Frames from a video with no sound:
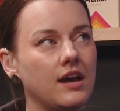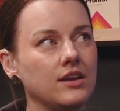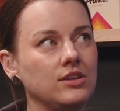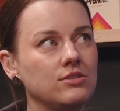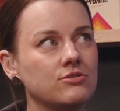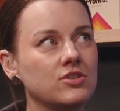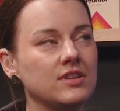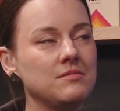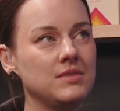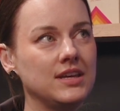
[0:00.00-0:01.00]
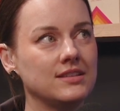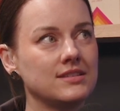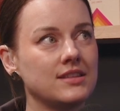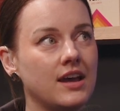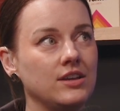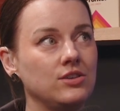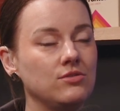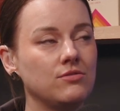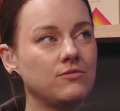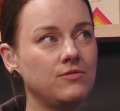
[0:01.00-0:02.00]
that usually means that
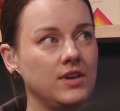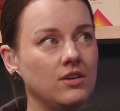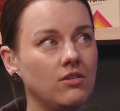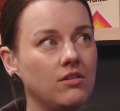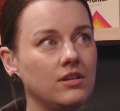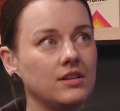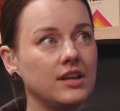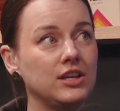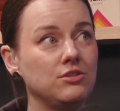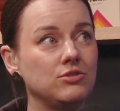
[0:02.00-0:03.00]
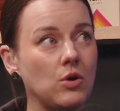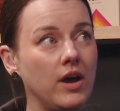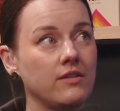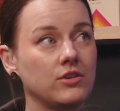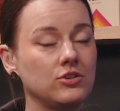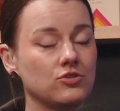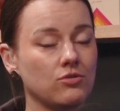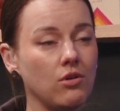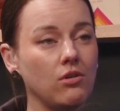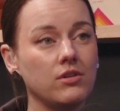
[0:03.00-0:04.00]
you feel like you don't have
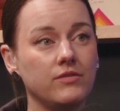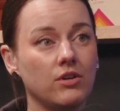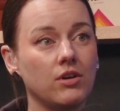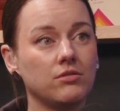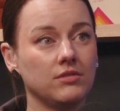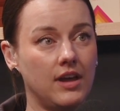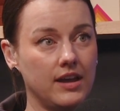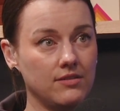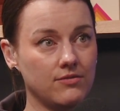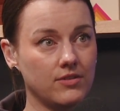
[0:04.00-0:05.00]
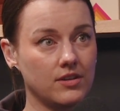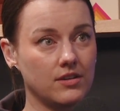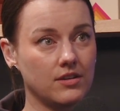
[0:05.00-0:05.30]
control of your own life.